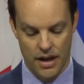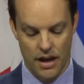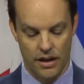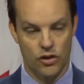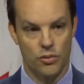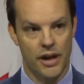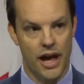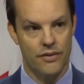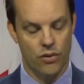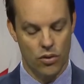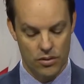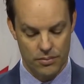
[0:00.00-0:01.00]
a new
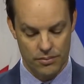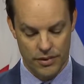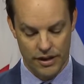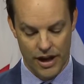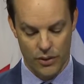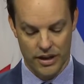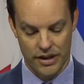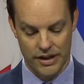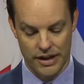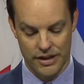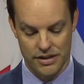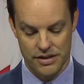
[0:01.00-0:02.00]
platform allowing
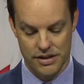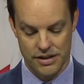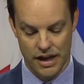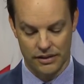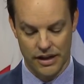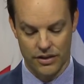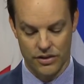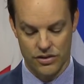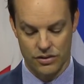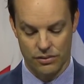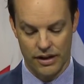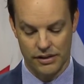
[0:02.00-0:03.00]
Canadians to send letters
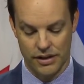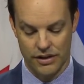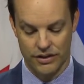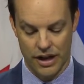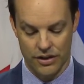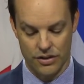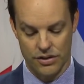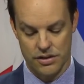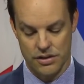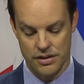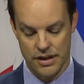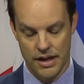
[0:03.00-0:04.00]
directly to
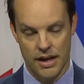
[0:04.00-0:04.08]
senators